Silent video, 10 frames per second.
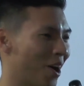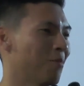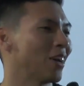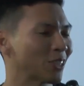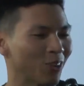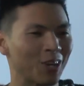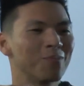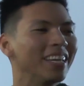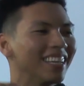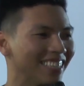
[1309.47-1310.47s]
I'm also a
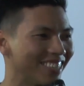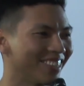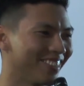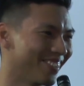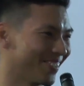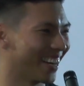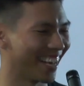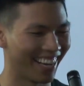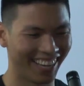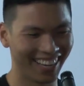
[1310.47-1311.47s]
comedian, too.
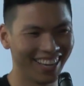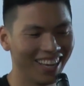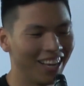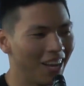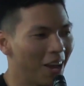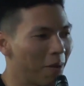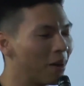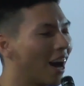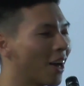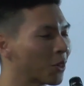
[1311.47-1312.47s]

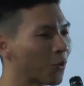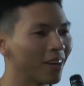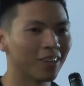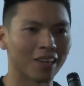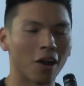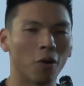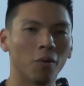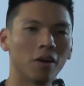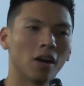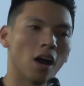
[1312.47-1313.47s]
But on the real though,
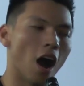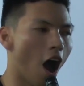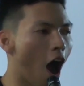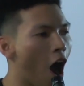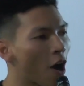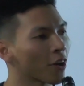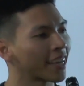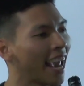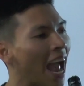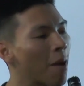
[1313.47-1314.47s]

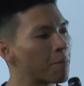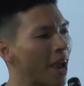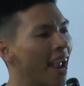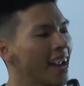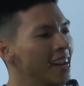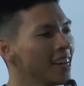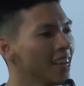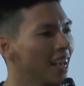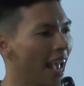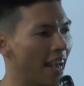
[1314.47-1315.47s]
our campaign
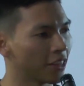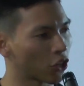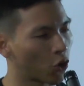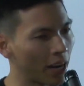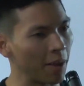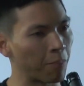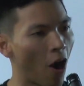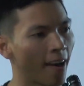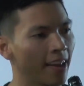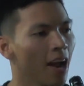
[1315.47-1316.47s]
and the Green
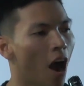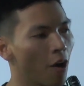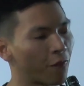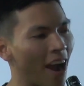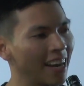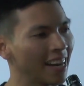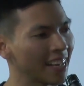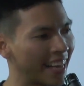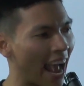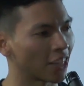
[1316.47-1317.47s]
Party are fighting
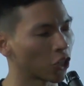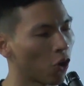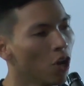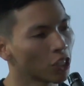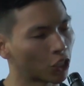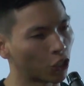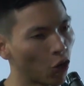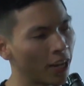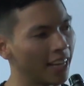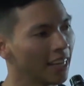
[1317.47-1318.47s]
to cancel
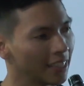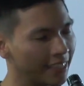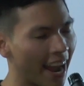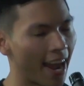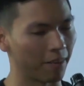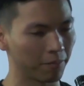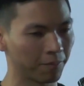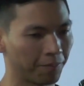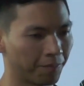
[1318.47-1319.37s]
student debt.